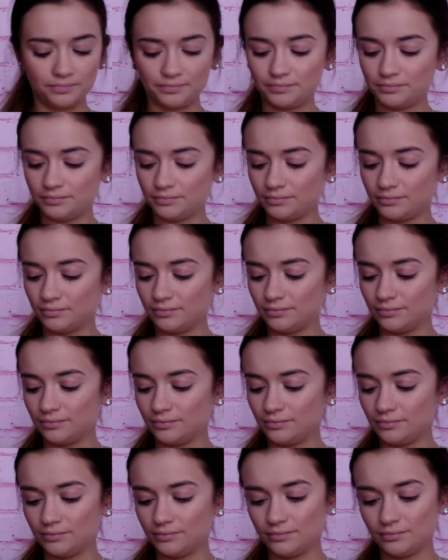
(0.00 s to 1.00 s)

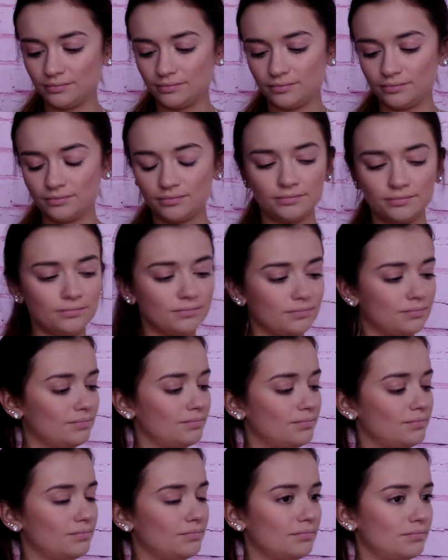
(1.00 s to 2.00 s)

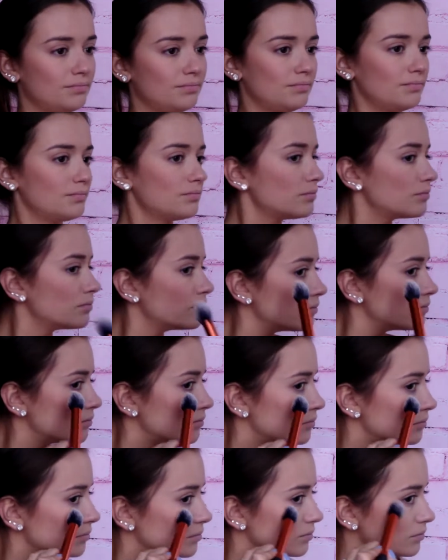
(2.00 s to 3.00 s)

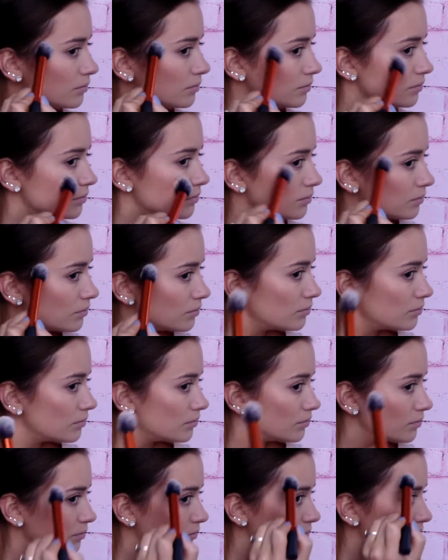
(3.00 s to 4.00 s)

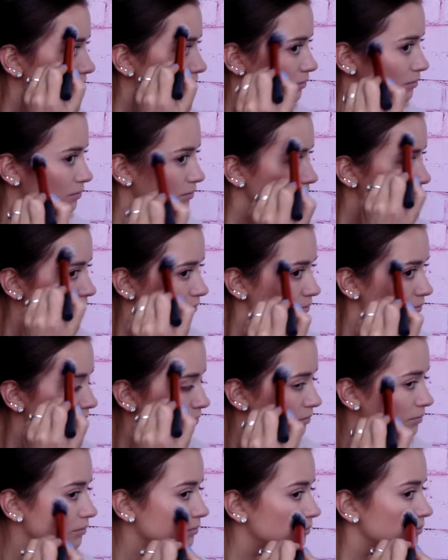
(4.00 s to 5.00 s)

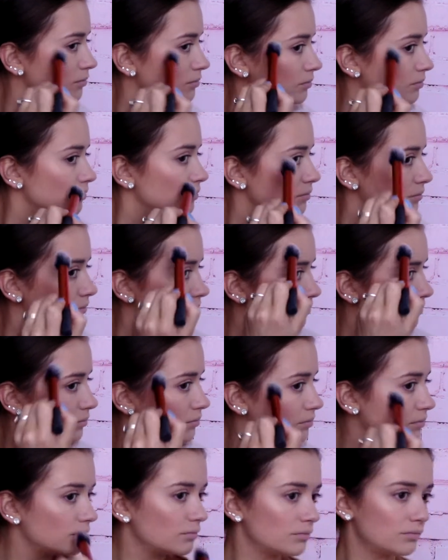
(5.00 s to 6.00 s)

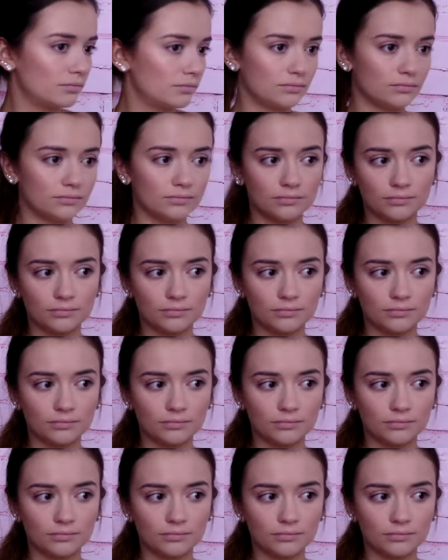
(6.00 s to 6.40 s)
Nobody speaks.